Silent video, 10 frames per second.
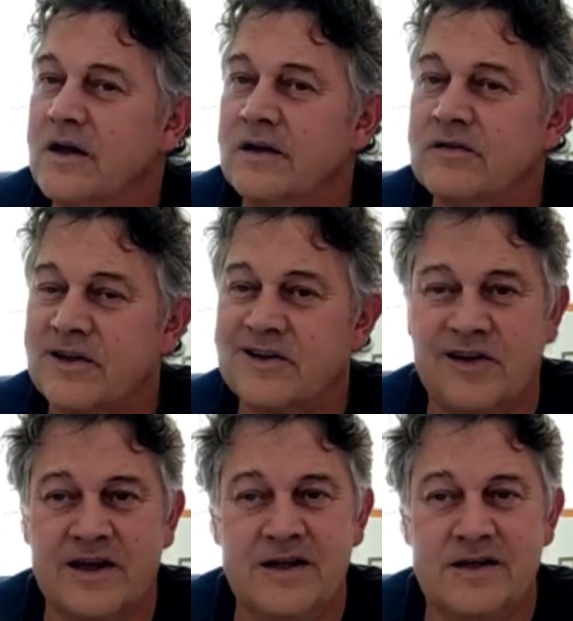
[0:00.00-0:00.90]
It's
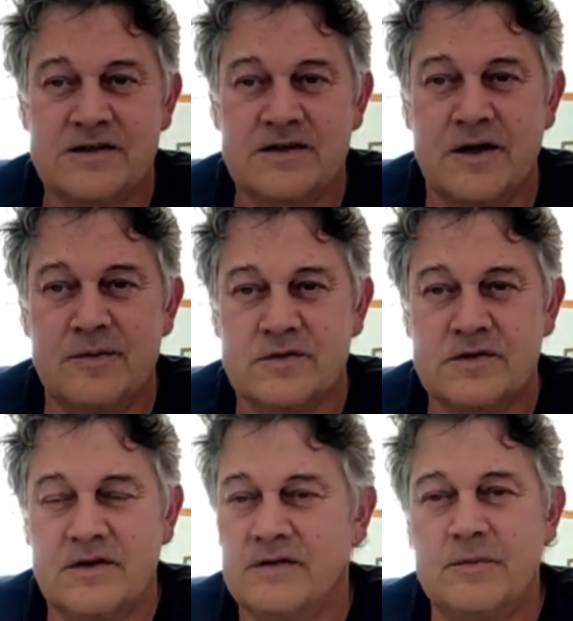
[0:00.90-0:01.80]
exactly the same.
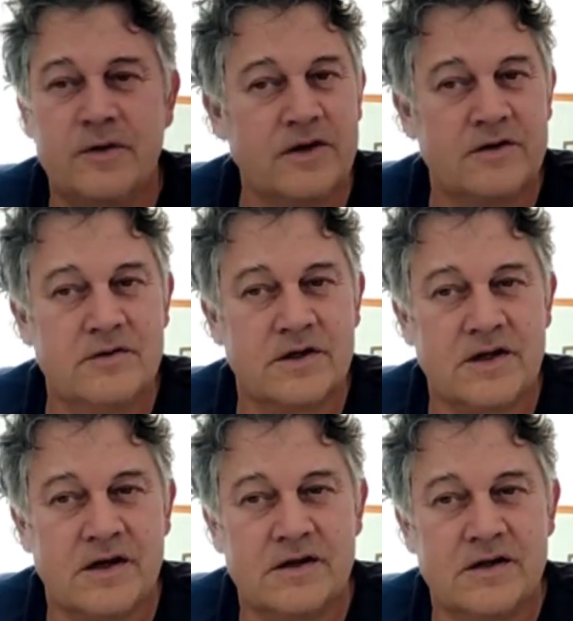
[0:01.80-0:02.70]
So everybody do
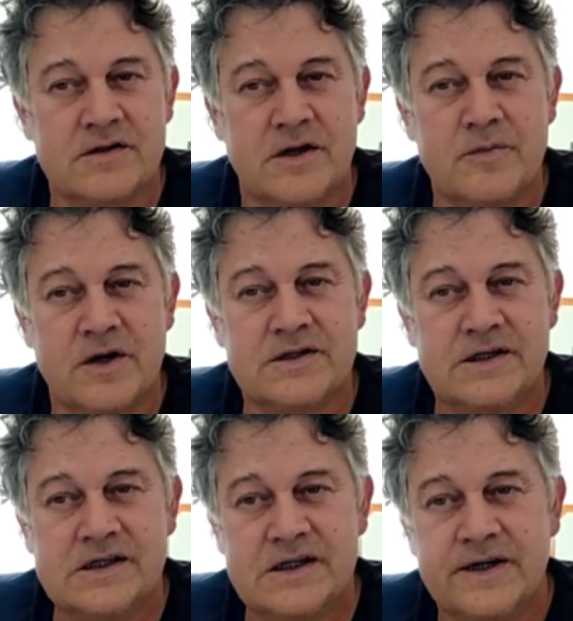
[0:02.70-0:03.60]
exactly the same
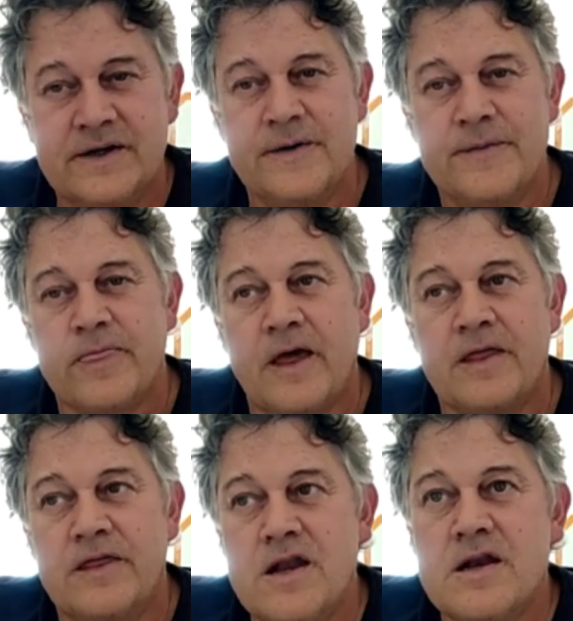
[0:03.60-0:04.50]
basics.
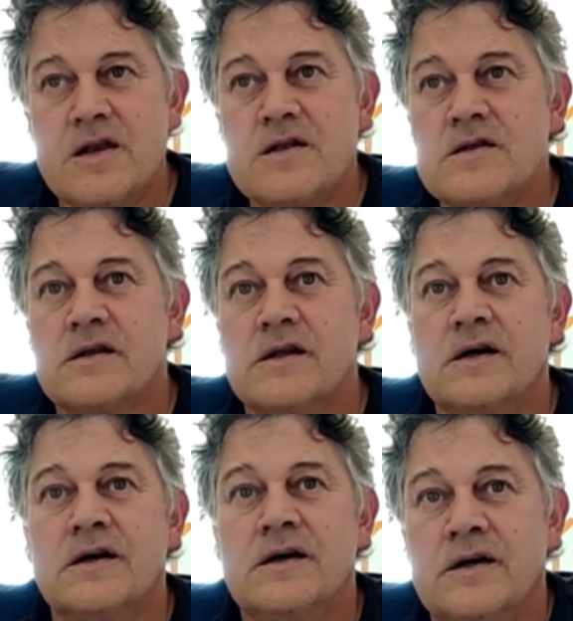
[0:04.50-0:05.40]
Then
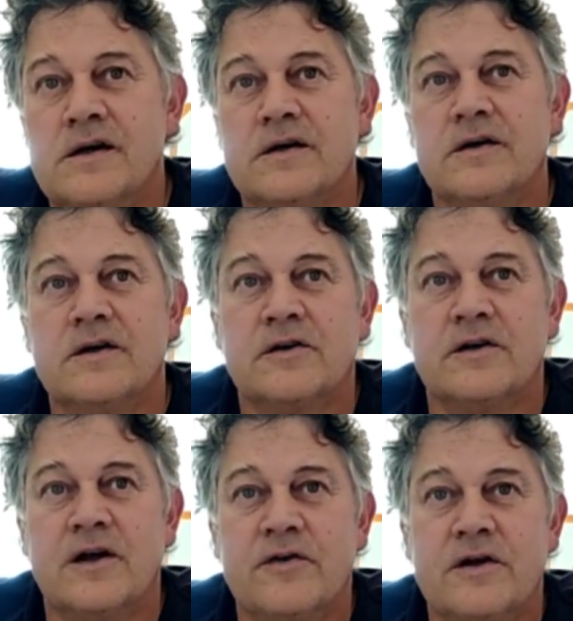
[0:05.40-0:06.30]

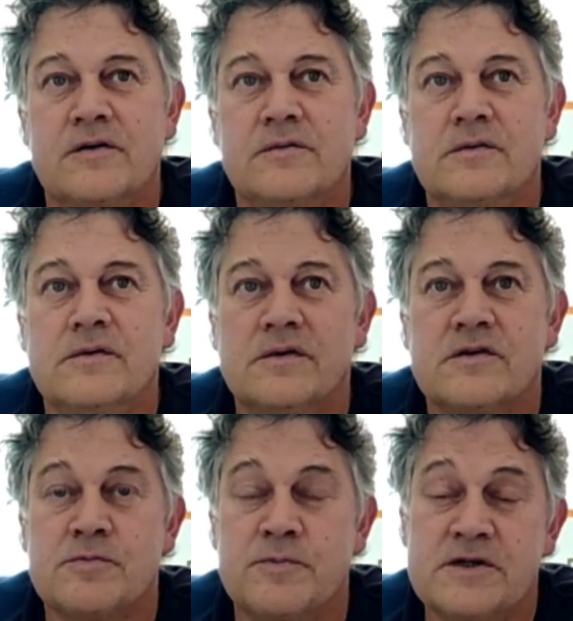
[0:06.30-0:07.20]
South African
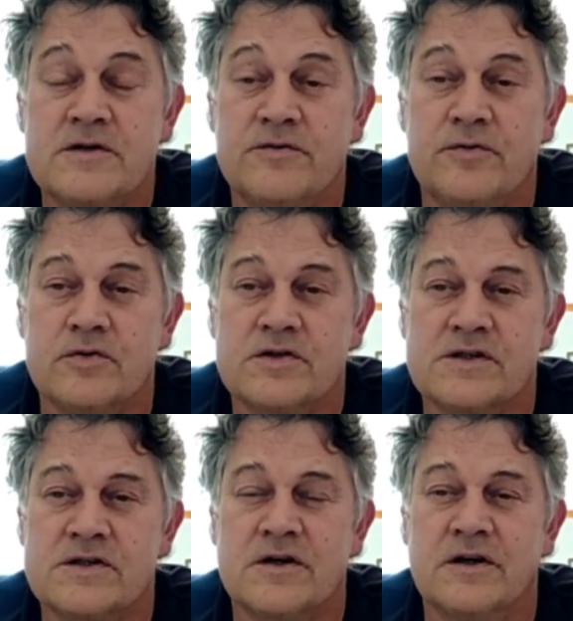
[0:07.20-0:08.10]
Special
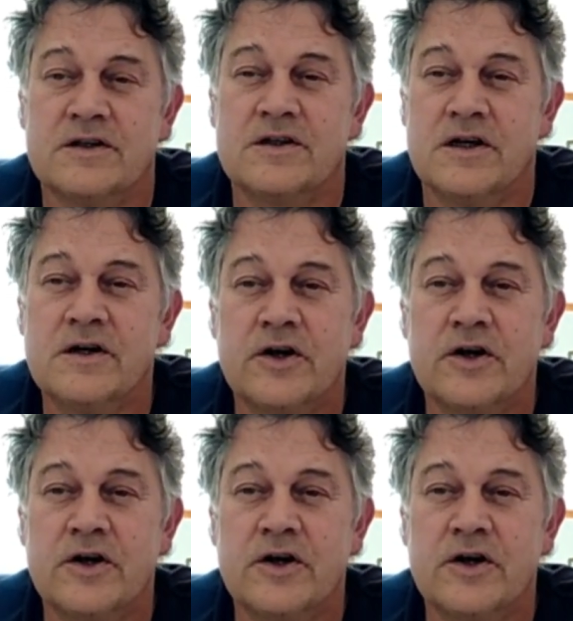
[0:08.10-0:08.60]
Forces started their